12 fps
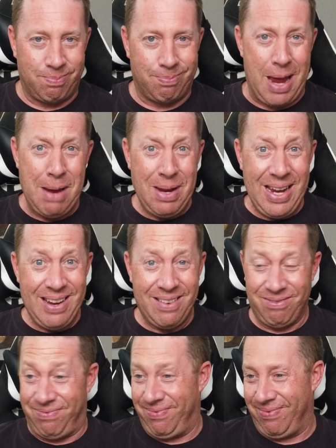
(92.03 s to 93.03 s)
Maybe,
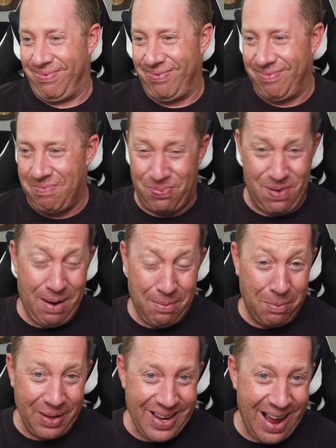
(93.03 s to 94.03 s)

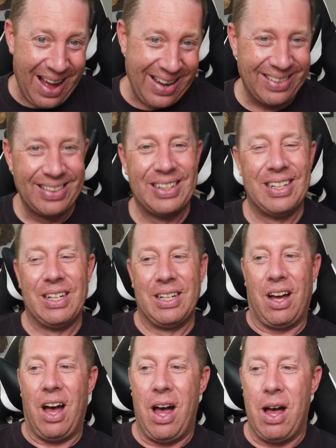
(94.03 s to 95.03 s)
probably not.
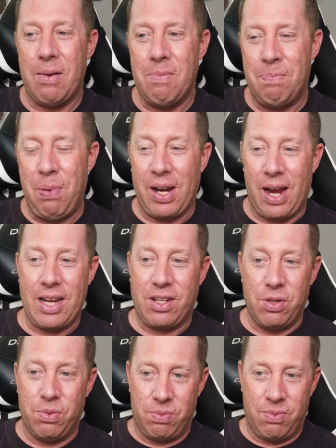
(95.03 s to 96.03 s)
But I
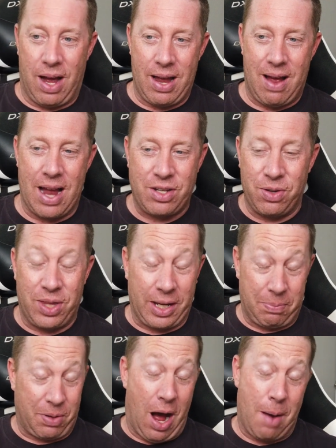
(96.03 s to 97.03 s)
do
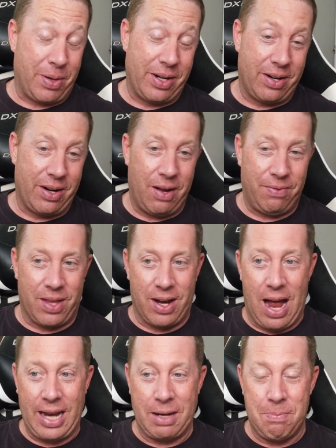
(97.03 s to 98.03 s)
think I'm competent enough
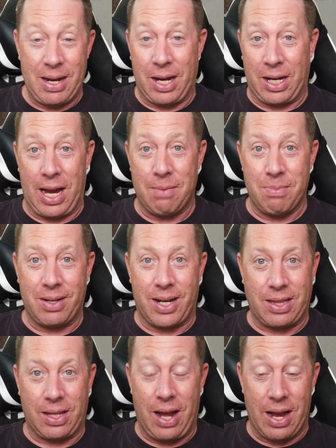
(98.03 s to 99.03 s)
that I can make a camera,
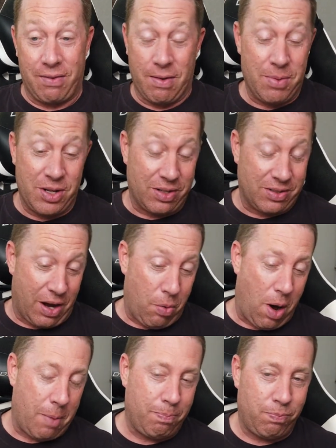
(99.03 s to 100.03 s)
get the kind of images that I
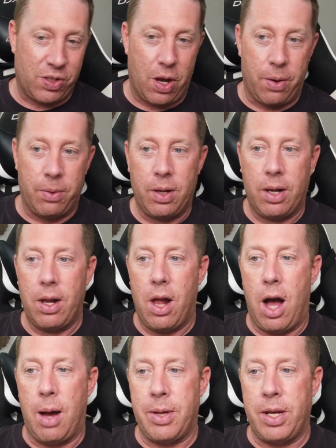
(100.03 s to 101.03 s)
want. So,
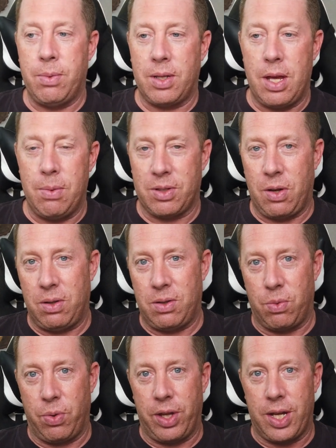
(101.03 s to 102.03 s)
and it was
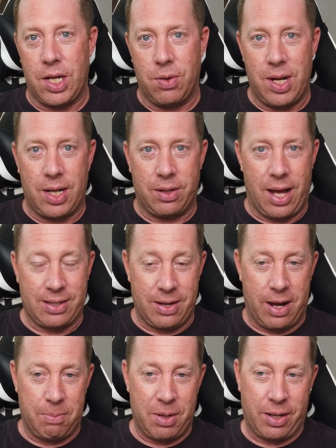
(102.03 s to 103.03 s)
also really unique
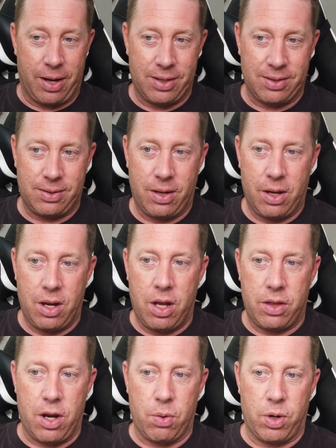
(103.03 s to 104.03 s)
last night because
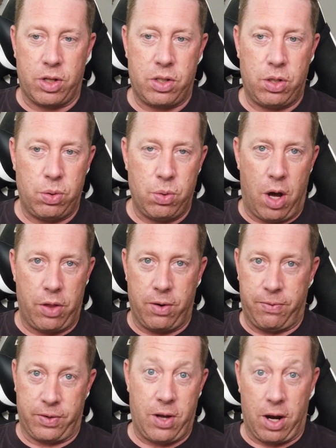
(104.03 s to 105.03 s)
there were two
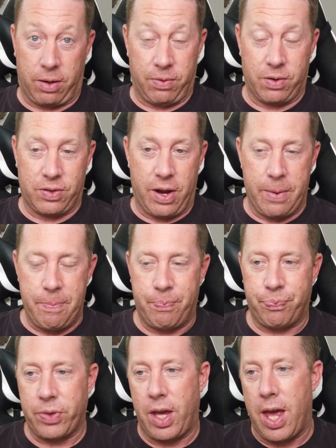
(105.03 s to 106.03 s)
other photographers there,
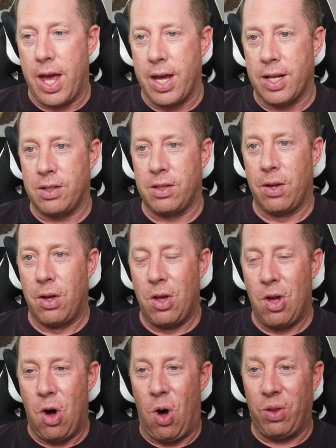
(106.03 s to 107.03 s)
and
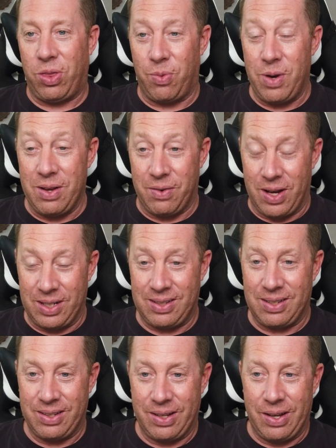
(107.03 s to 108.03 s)
all three of
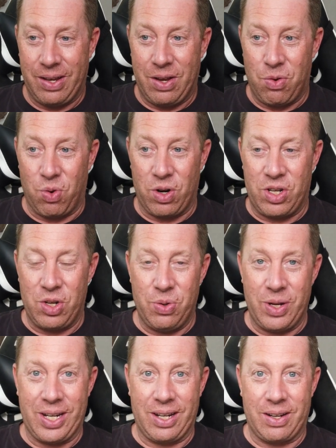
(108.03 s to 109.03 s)
us were
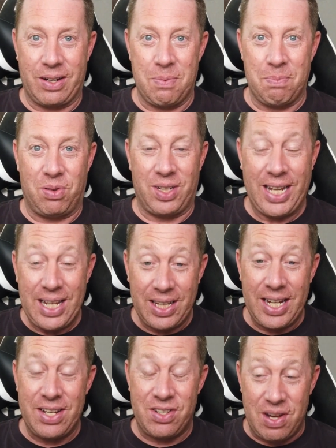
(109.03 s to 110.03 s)
doing
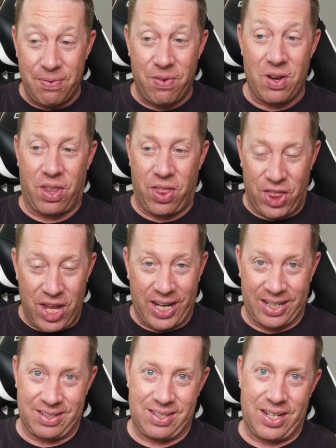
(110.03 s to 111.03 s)
completely different
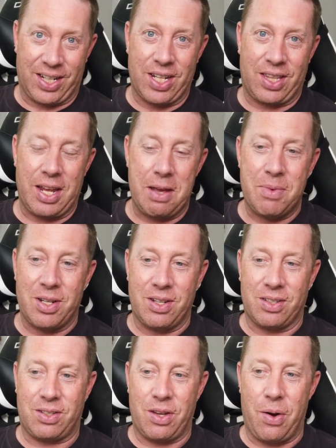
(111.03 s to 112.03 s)
things to get the
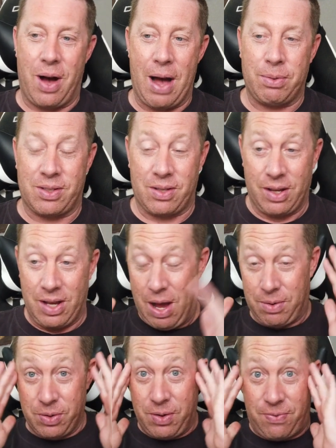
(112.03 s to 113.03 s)
images. So I was
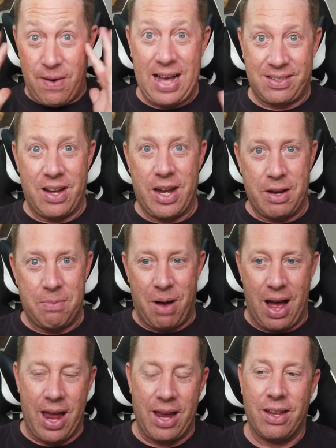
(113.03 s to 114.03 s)
really fascinated
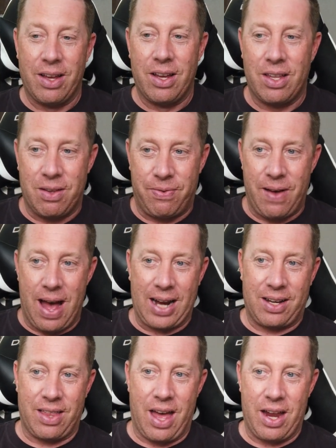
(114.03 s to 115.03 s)
by the
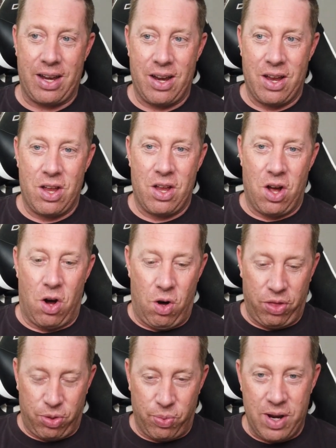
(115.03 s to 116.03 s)
fact that
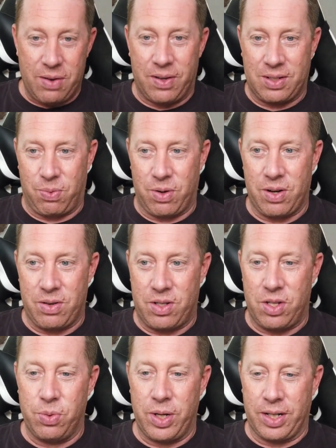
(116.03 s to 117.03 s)
all three of us were
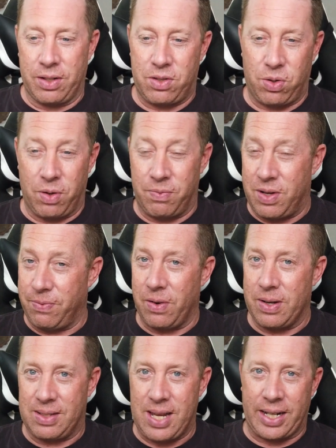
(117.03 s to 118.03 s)
doing sort of
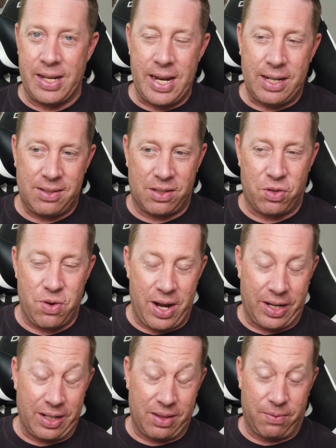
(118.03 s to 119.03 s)
different techniques to
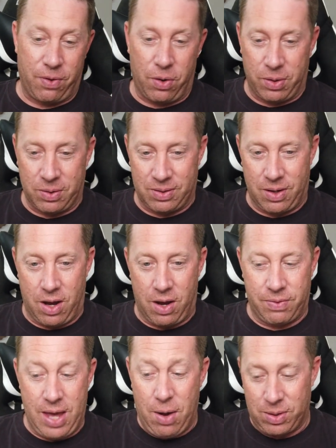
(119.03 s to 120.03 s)
try to get the photos
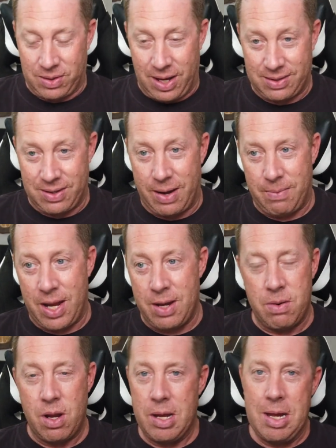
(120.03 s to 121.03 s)
of the owls last night
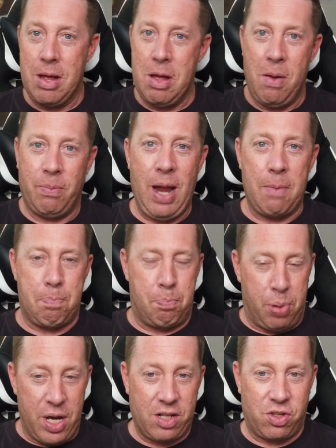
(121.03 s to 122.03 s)
in
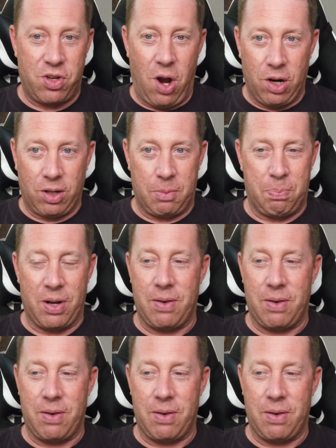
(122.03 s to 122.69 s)
not pitch dark,